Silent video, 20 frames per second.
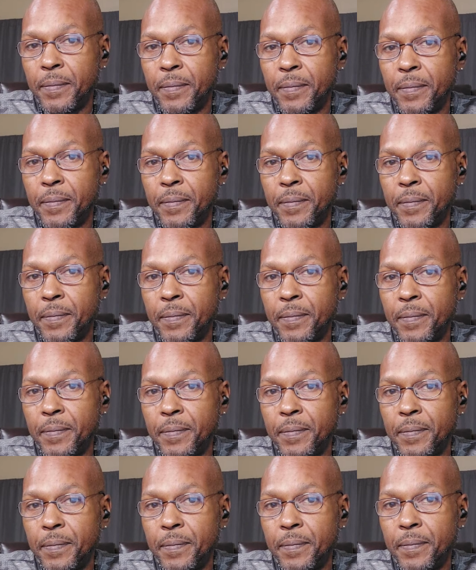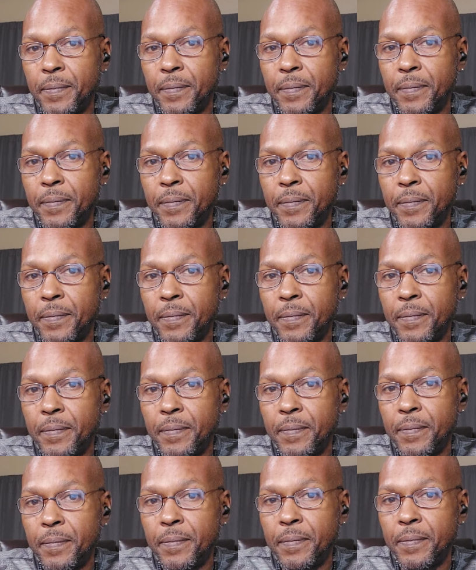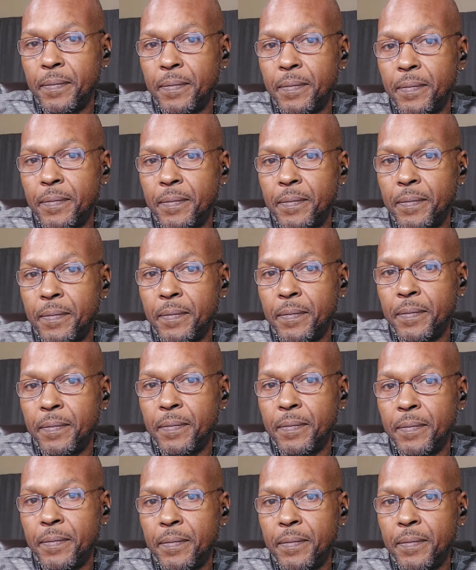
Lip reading: (no one is talking)